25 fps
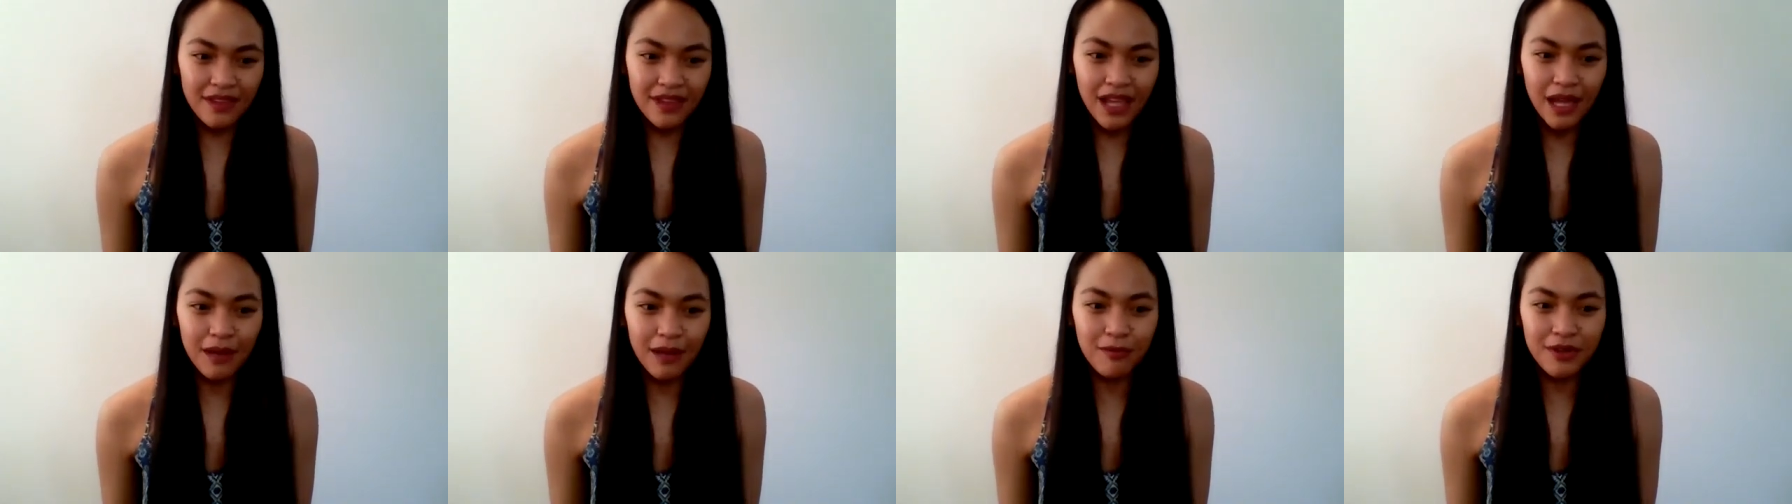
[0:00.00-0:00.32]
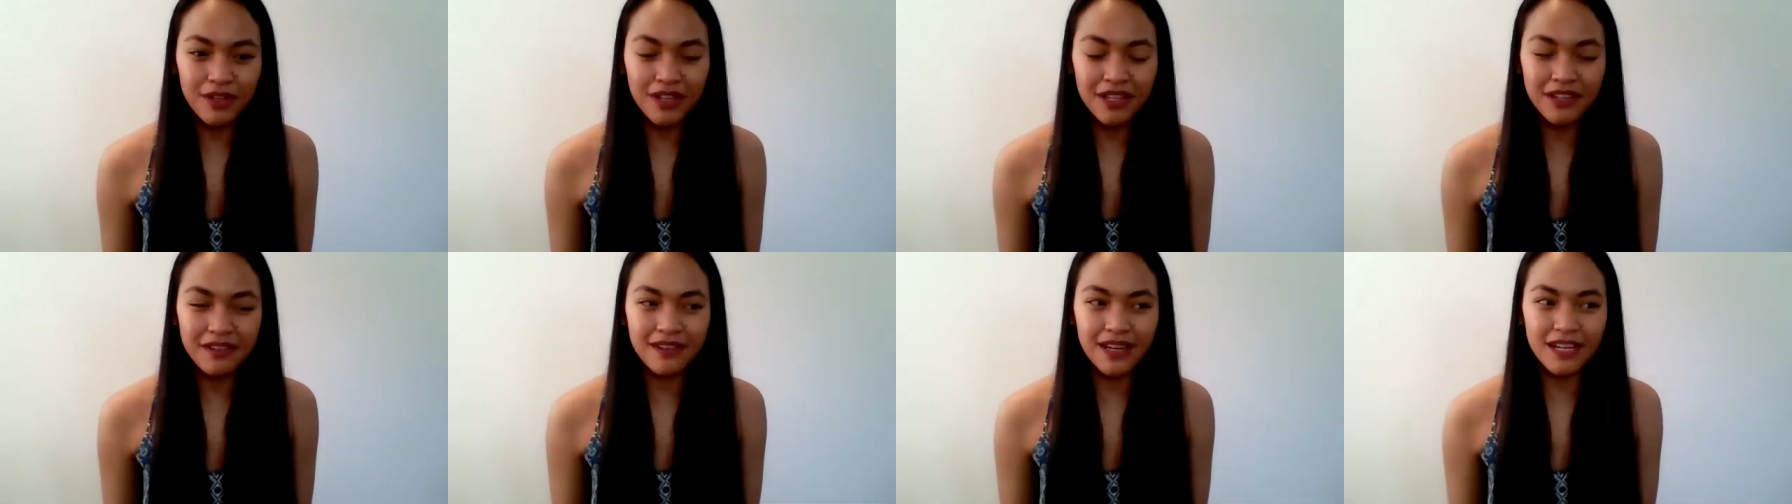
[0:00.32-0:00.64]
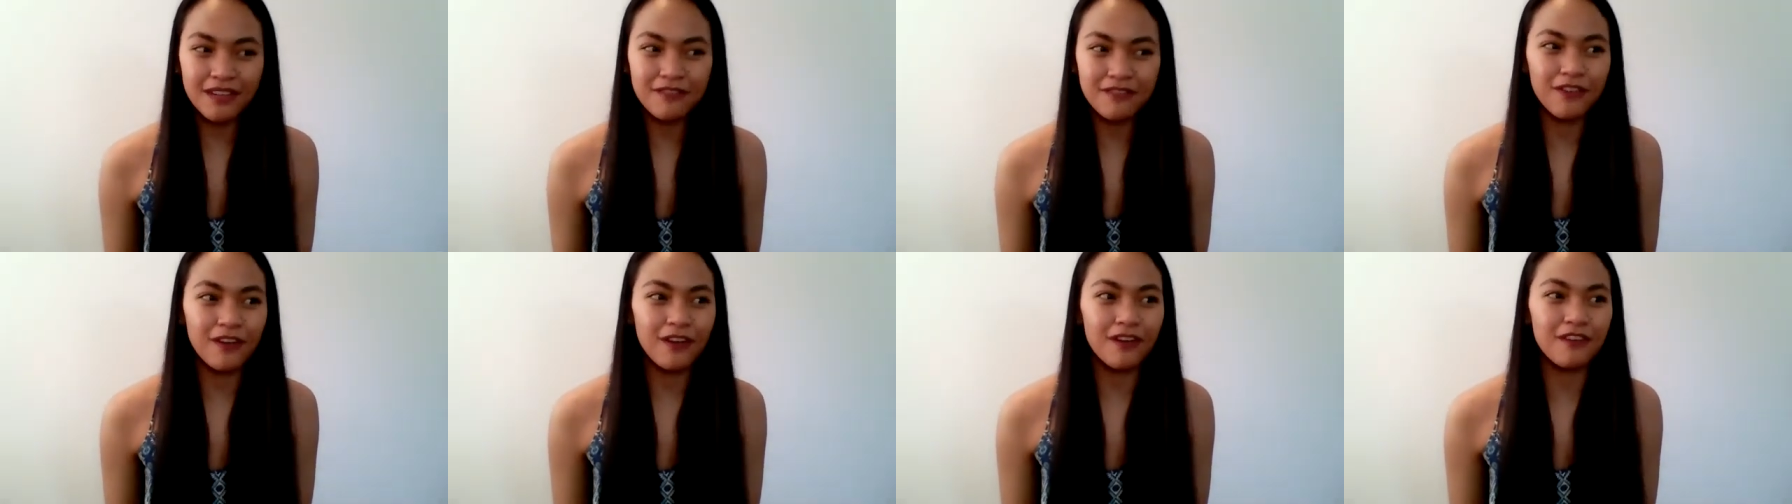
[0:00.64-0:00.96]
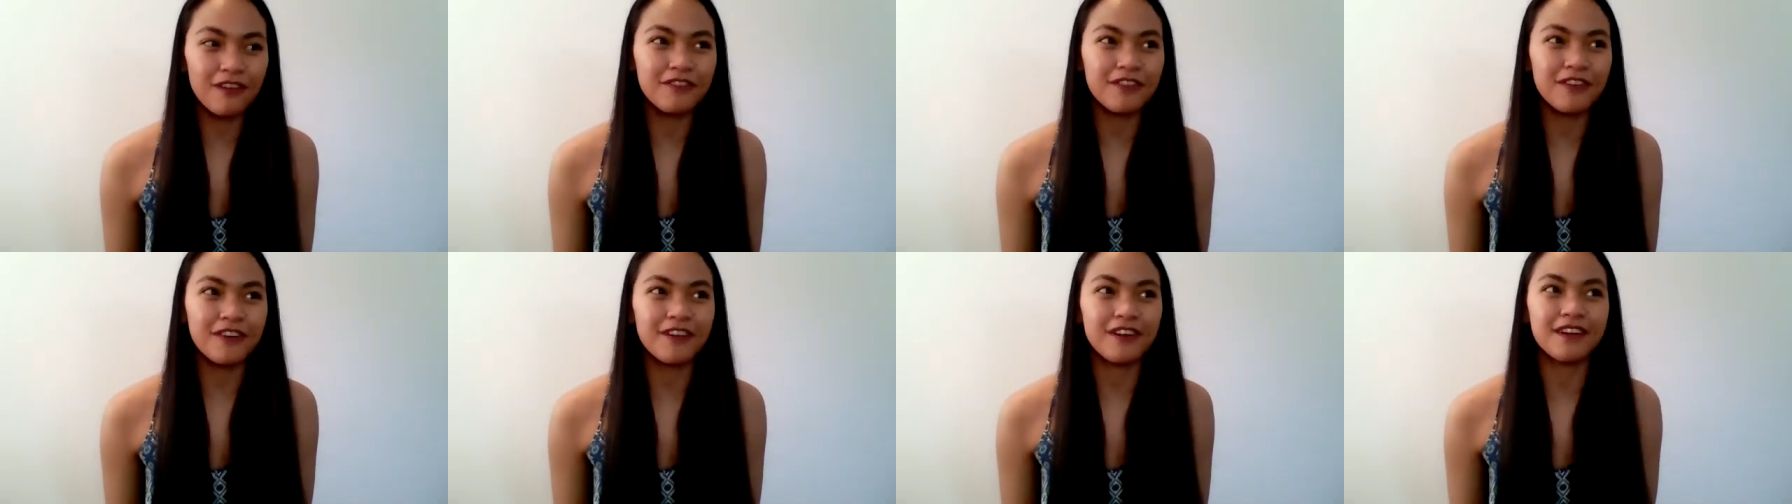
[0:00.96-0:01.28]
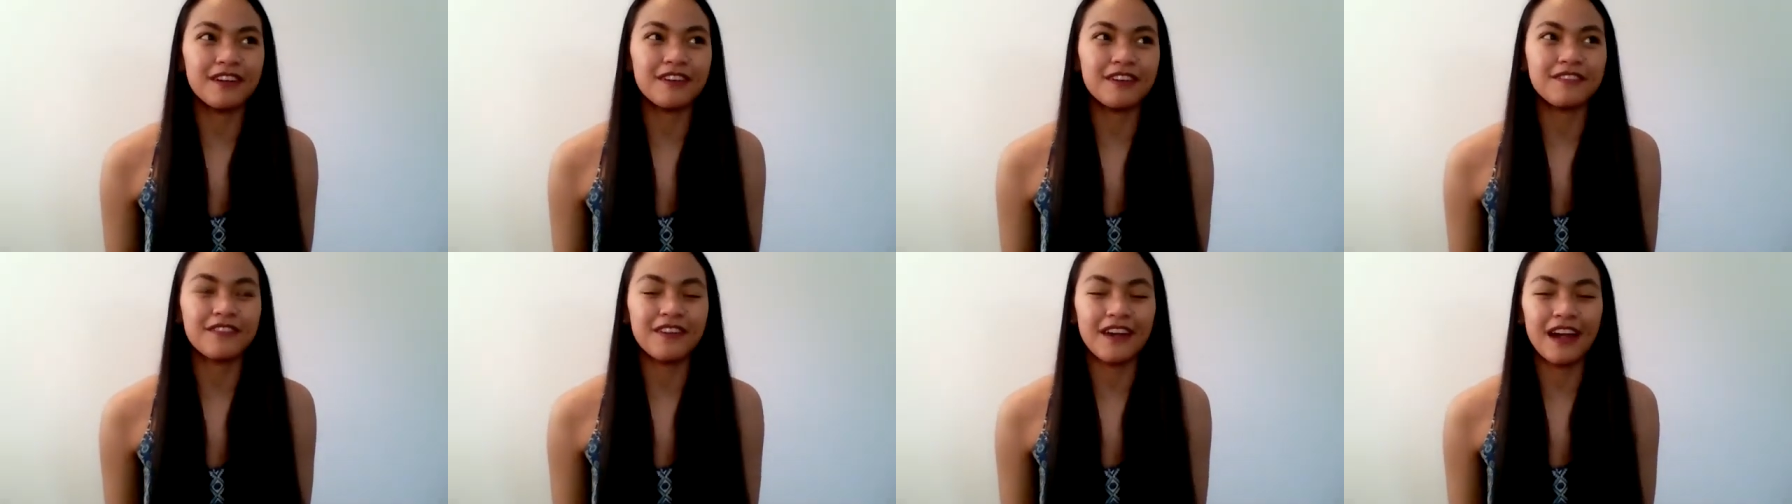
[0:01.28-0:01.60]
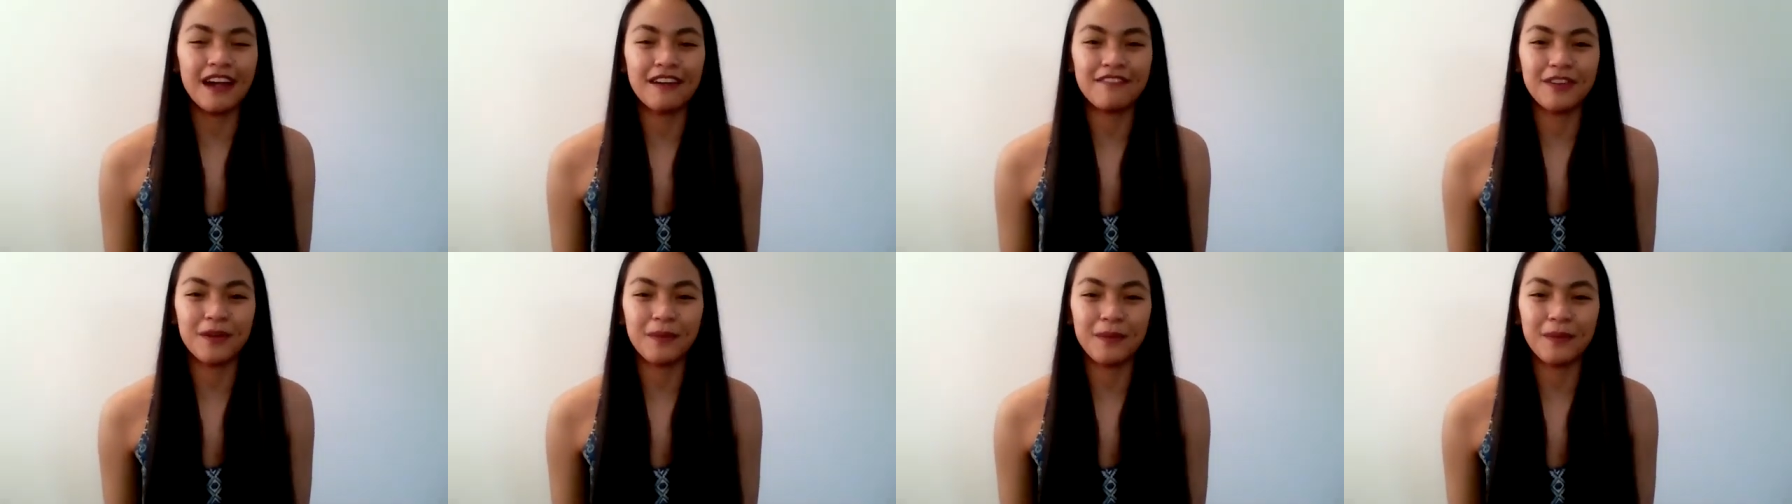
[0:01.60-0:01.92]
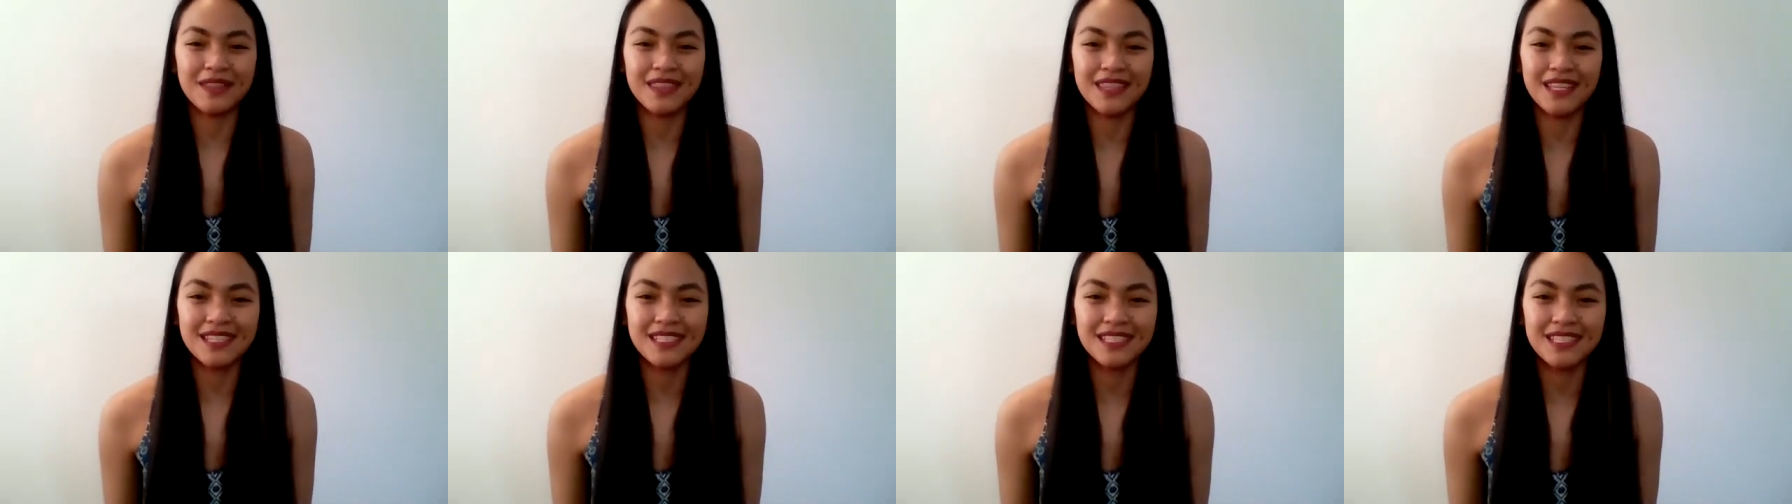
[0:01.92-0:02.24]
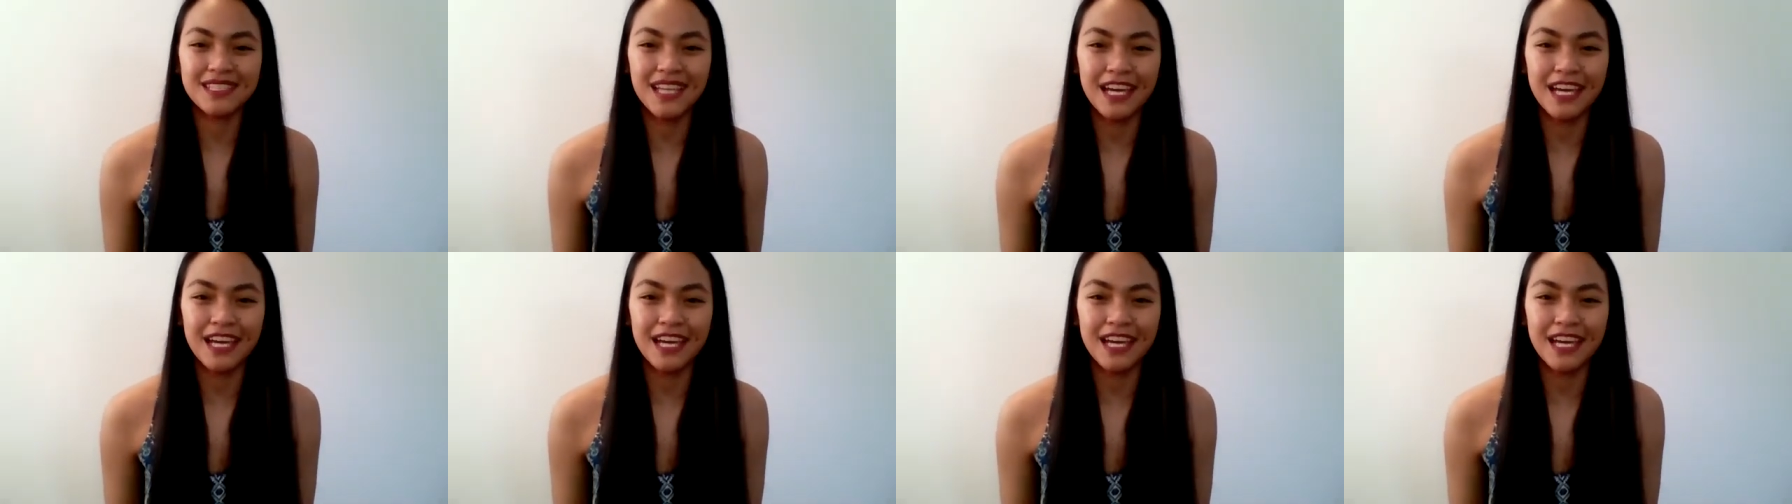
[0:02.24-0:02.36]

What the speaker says: I'm really grateful for everyone that's